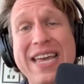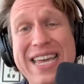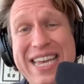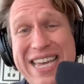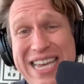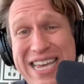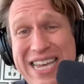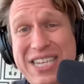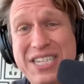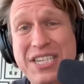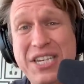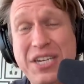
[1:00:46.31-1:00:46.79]

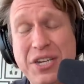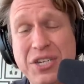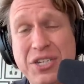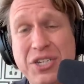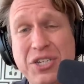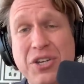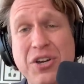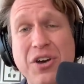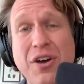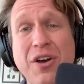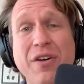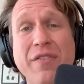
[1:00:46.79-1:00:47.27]
easy to
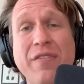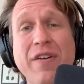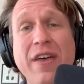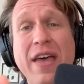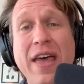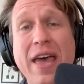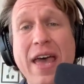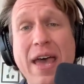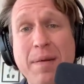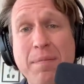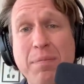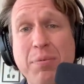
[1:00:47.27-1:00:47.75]
serve,
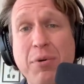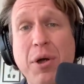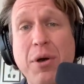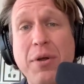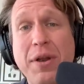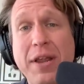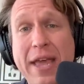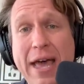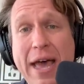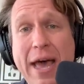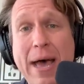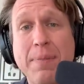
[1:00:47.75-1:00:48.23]
and
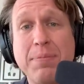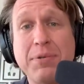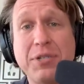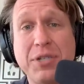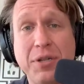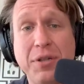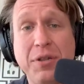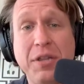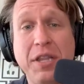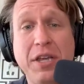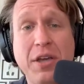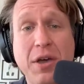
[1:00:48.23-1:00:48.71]
Brody
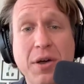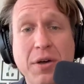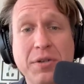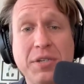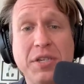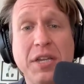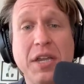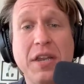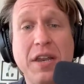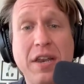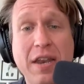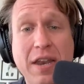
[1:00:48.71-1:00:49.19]
absolutely goes
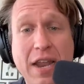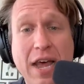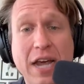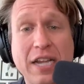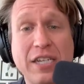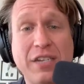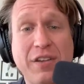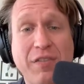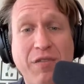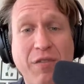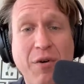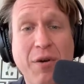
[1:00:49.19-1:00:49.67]

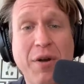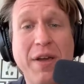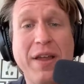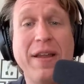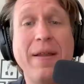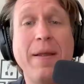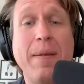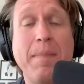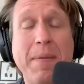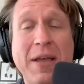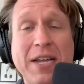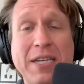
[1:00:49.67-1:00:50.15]
nuts for it.
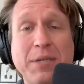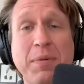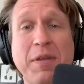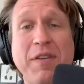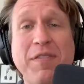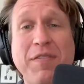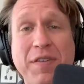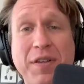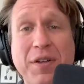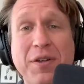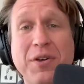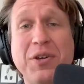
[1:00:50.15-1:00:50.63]
It makes me
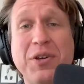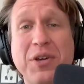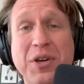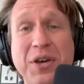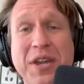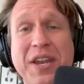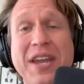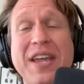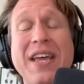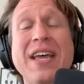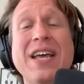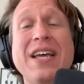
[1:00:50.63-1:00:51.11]
feel
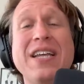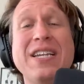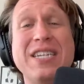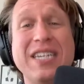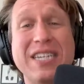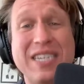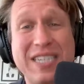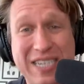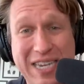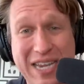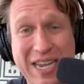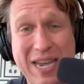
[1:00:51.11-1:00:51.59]
good to
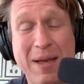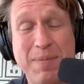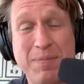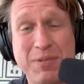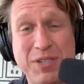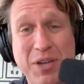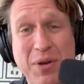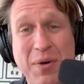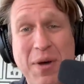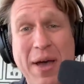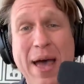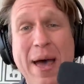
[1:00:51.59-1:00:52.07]
see him
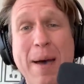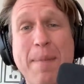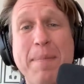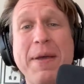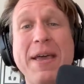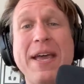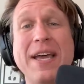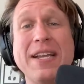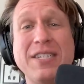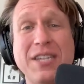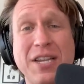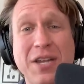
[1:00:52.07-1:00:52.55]
so
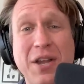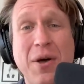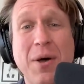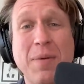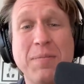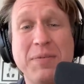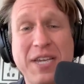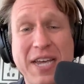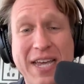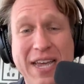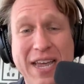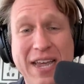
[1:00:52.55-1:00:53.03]
happy and to know I'm
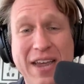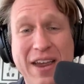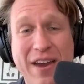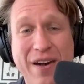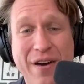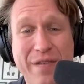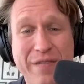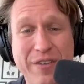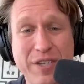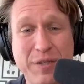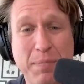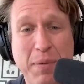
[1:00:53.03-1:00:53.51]
taking care
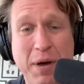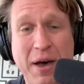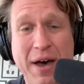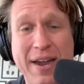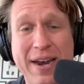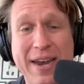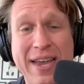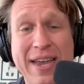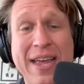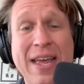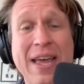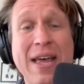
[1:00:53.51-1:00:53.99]
of his
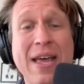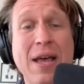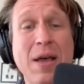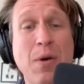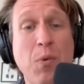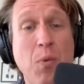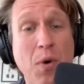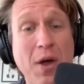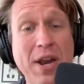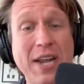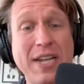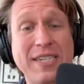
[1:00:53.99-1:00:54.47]
body.
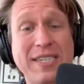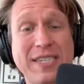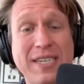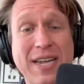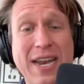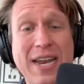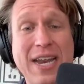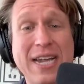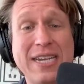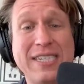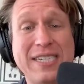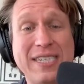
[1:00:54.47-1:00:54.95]
What is
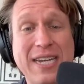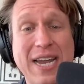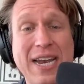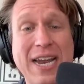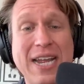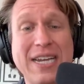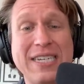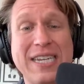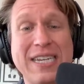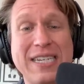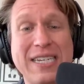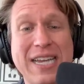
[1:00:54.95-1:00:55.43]
Sundays?
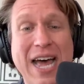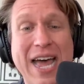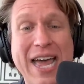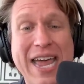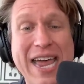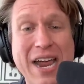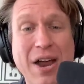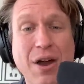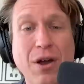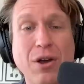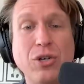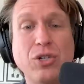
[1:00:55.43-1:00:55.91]
Sundays is
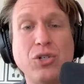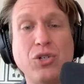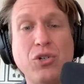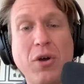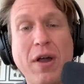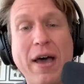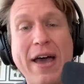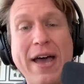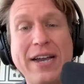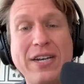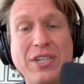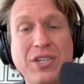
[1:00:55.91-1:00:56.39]

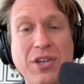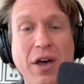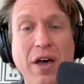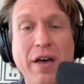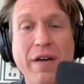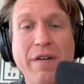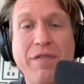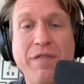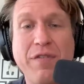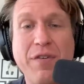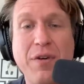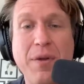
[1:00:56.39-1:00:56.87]
air-dried
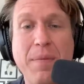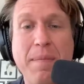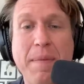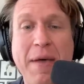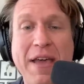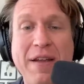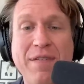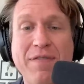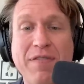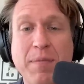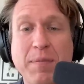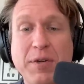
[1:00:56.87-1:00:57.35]
dog food
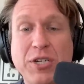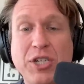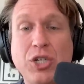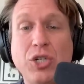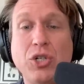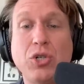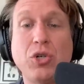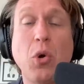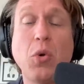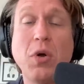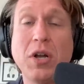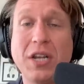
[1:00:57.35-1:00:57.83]
made from a
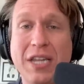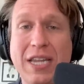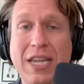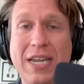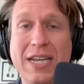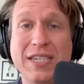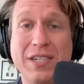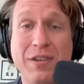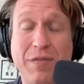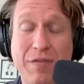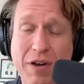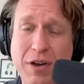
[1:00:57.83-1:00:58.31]
short
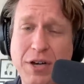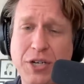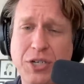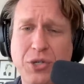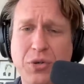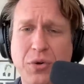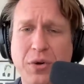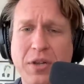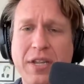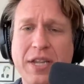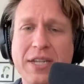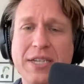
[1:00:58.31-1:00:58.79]
list, very
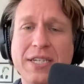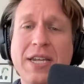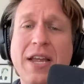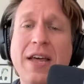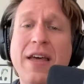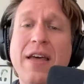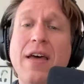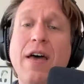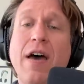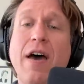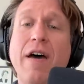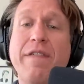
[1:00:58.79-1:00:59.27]
short list,
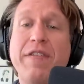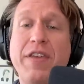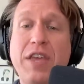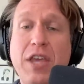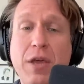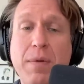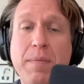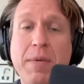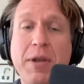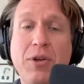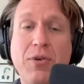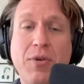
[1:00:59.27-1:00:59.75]
of
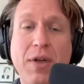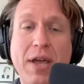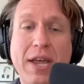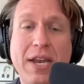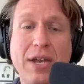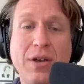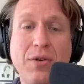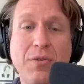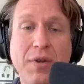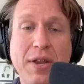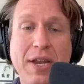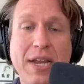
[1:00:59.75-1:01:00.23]
human-grade
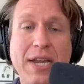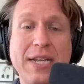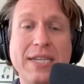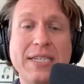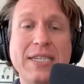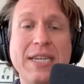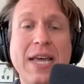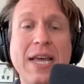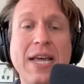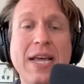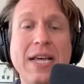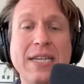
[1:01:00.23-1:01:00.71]

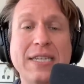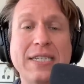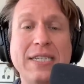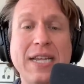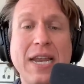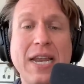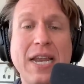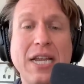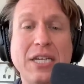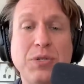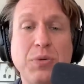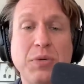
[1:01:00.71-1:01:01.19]
ingredients.
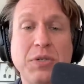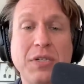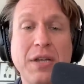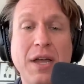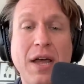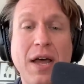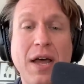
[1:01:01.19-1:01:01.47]
Sundays was